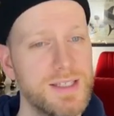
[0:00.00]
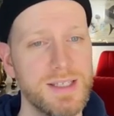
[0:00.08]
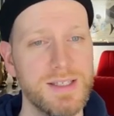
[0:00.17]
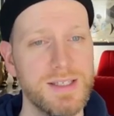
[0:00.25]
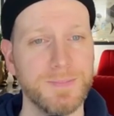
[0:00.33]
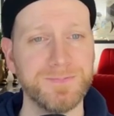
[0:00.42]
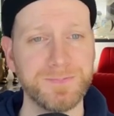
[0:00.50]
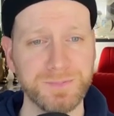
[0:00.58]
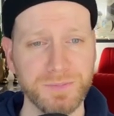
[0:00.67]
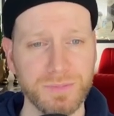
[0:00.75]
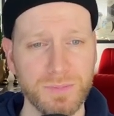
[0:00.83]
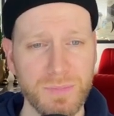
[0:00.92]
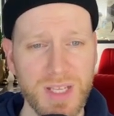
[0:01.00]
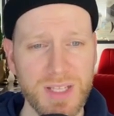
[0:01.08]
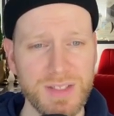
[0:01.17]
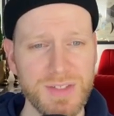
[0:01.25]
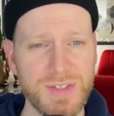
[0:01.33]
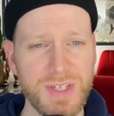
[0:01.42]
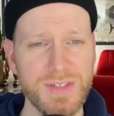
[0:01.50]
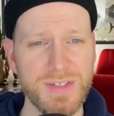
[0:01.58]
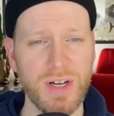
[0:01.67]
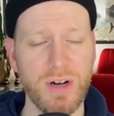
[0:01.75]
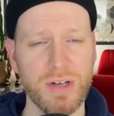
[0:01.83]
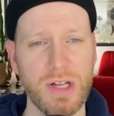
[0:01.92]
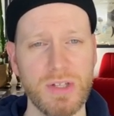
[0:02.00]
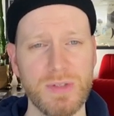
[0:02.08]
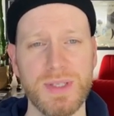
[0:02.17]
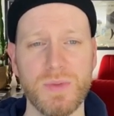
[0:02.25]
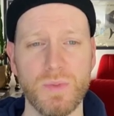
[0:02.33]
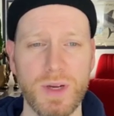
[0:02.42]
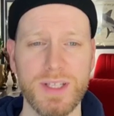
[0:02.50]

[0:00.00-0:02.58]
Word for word: is this Jason and Argonauts piece.